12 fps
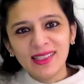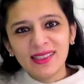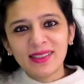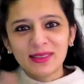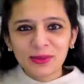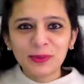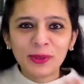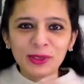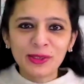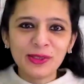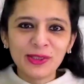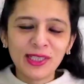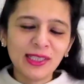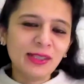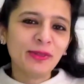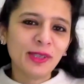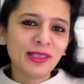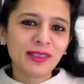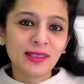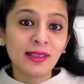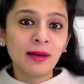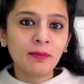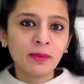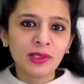doesn't want to really face the
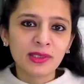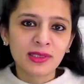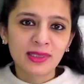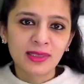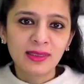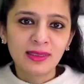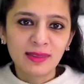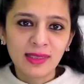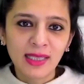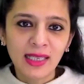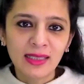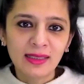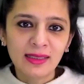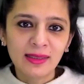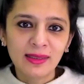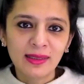numbers that